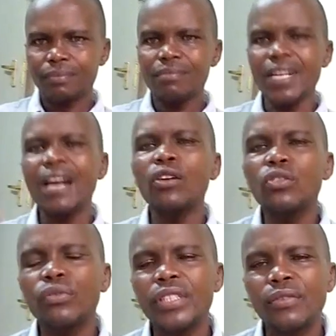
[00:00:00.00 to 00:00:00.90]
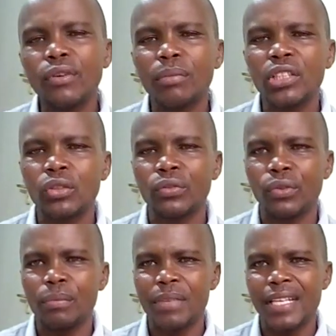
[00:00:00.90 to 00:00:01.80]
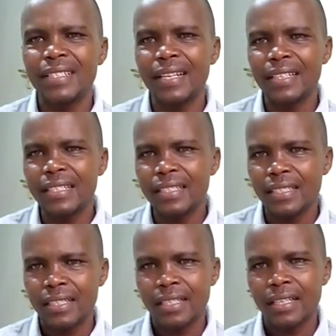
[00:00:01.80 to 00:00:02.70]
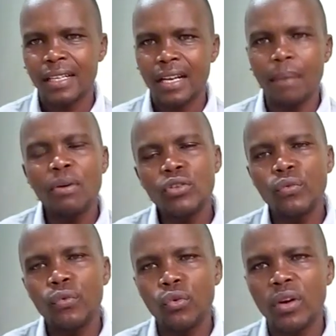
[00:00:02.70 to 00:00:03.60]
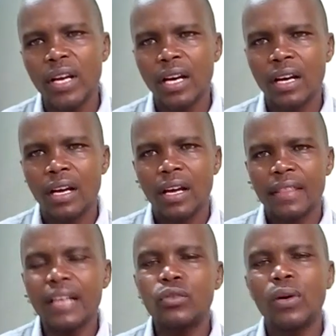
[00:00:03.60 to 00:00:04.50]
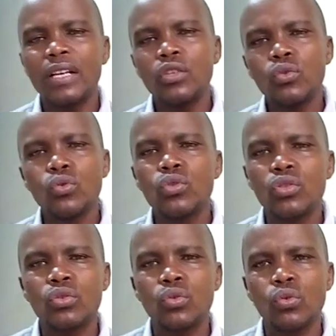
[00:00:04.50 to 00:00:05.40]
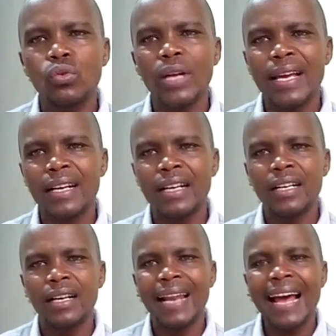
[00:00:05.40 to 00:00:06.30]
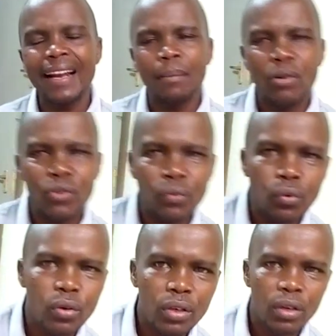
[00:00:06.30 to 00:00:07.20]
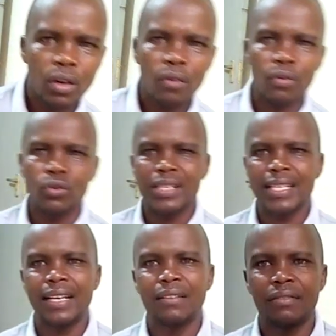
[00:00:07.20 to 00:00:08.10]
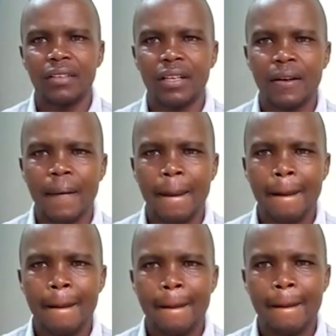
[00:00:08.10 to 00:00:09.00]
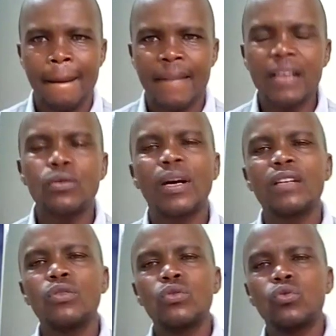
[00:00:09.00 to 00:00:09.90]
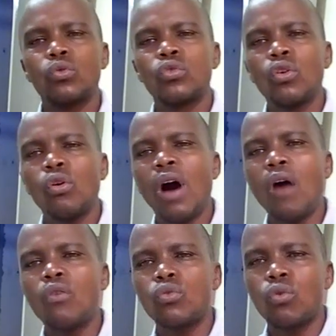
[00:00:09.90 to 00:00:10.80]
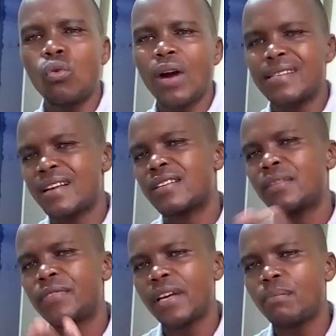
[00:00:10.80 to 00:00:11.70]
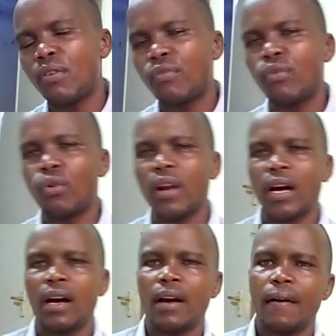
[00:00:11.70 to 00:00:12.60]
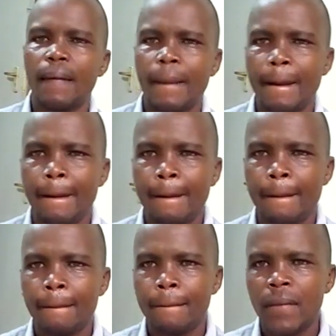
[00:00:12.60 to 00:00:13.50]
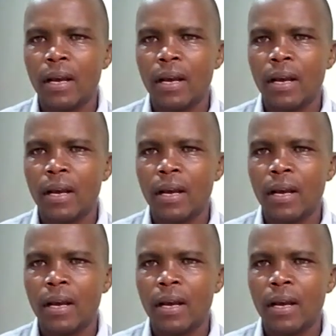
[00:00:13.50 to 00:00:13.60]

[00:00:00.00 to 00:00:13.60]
mean, a lot of information from the internet about food that you can use to like learn about food for yourself, that you can use to know how to cook a certain type of food.